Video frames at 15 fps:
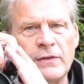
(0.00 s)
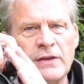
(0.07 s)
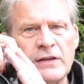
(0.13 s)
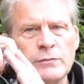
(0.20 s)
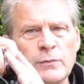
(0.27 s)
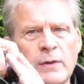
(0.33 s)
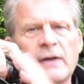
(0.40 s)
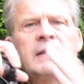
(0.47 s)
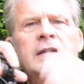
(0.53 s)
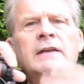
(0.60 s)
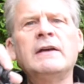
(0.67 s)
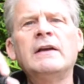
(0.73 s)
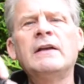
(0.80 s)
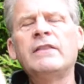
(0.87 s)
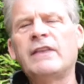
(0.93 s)
this way,
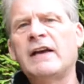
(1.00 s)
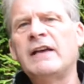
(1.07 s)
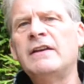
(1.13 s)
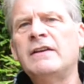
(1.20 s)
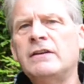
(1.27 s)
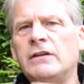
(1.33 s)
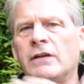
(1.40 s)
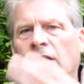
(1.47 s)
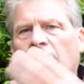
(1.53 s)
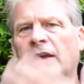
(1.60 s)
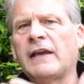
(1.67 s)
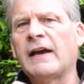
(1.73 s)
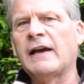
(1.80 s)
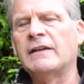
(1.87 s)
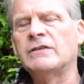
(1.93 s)
then you're going to
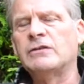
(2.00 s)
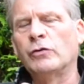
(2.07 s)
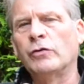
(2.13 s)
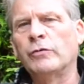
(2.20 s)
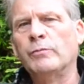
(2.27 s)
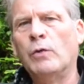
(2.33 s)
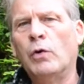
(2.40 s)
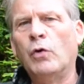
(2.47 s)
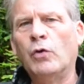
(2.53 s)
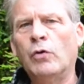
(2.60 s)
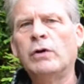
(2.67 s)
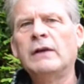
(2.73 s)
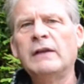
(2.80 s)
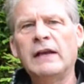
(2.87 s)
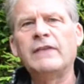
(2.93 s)
get sort of more
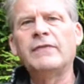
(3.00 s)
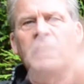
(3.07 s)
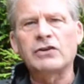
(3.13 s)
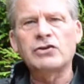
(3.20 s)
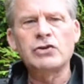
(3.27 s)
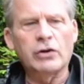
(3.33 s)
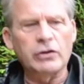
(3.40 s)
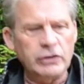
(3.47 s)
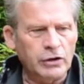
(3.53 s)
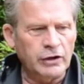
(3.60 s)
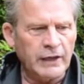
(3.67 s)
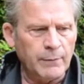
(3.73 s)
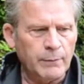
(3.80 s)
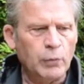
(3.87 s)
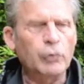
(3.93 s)
in that shot, you're going to
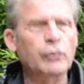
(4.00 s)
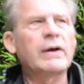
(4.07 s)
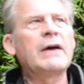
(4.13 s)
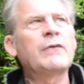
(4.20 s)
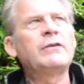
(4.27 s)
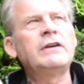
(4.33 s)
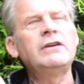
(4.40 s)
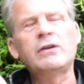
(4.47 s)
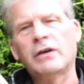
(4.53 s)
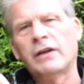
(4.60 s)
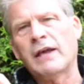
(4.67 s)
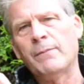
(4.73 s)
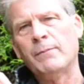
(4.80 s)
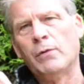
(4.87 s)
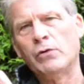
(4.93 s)
get more ground in, you're going to
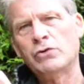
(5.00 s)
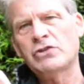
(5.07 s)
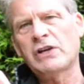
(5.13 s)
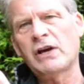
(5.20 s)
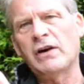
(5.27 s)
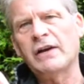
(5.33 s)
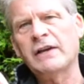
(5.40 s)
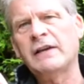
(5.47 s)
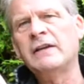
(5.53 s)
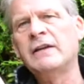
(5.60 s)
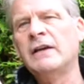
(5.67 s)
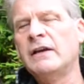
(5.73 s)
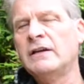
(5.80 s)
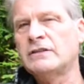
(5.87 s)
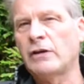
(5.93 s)
get more sky in,
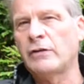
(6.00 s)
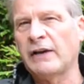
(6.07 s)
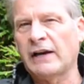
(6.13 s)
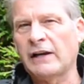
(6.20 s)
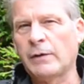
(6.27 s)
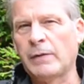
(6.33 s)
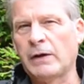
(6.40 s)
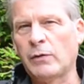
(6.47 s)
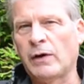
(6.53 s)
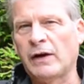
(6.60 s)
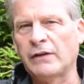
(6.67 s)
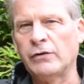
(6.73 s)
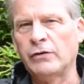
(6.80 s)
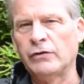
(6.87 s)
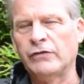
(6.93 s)
so that could be quite
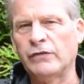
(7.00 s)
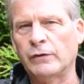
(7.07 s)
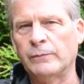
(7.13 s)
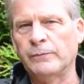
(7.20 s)
useful.